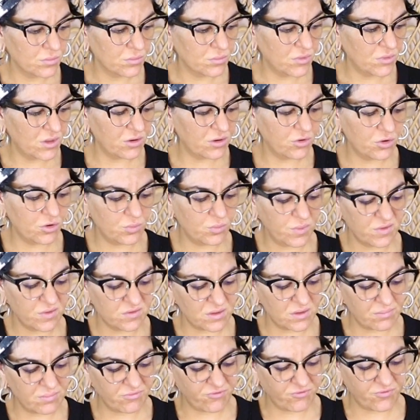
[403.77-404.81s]
There could be
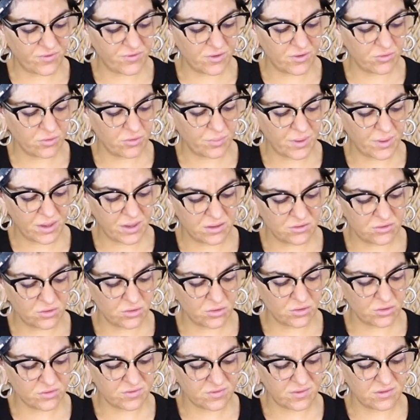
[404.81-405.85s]
some fear about
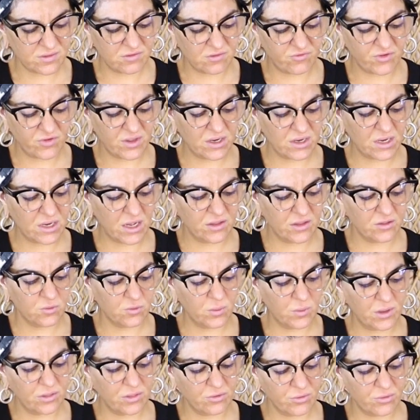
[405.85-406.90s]
your significant other,
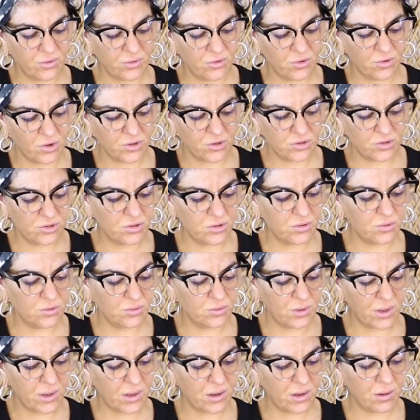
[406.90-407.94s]
whether or not
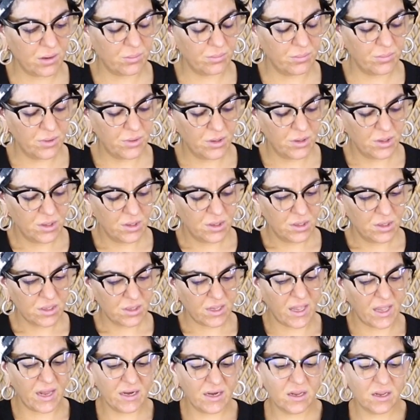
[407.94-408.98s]
you
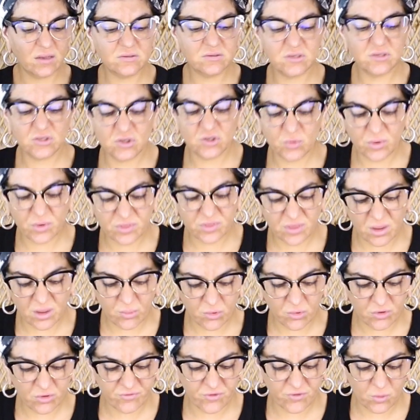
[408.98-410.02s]
can continue with them,
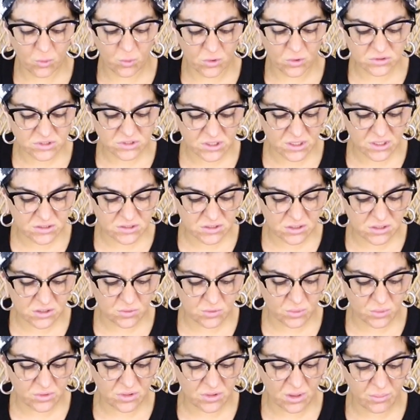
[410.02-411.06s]
or if you want to continue
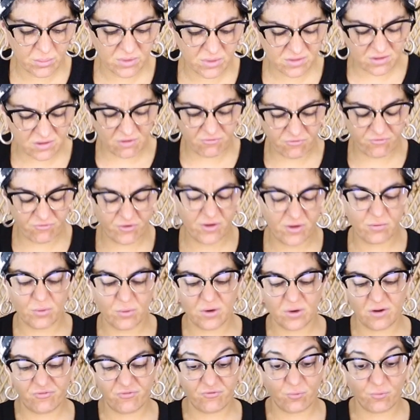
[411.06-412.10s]
with them.
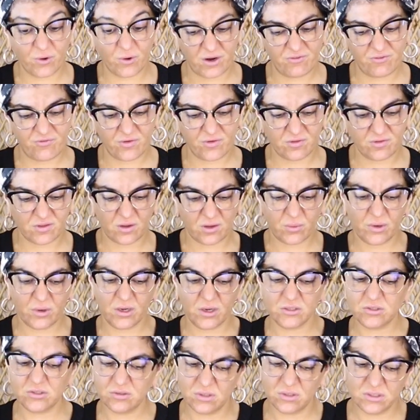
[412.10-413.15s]
What it feels like when I
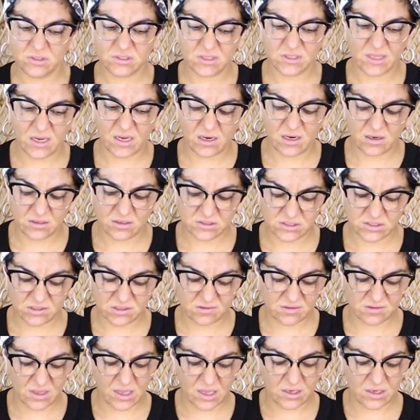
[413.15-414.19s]
tune into that energy
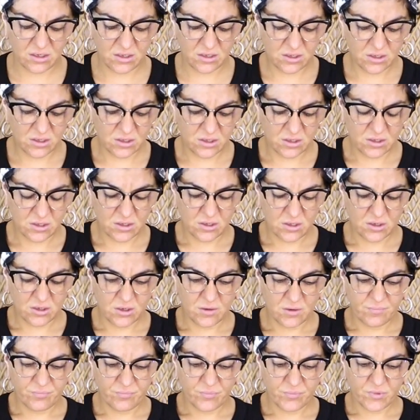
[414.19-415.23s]
is that
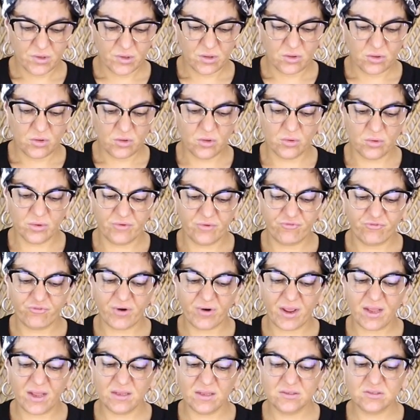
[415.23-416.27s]
you're
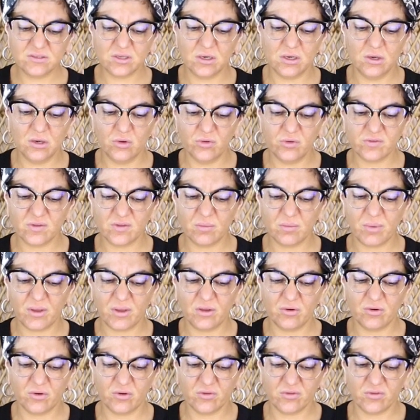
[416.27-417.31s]
afraid to lose them, but
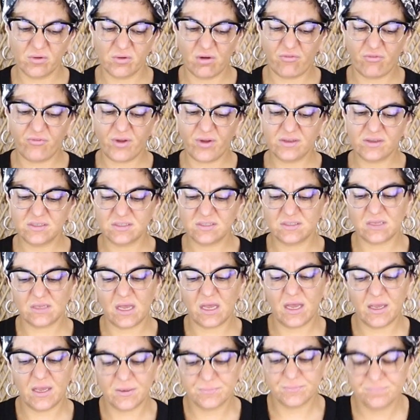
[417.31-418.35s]
you're also afraid to
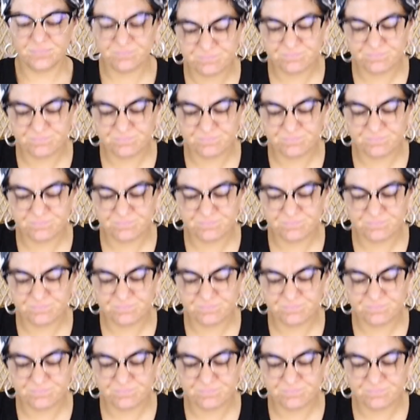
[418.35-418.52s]
stay.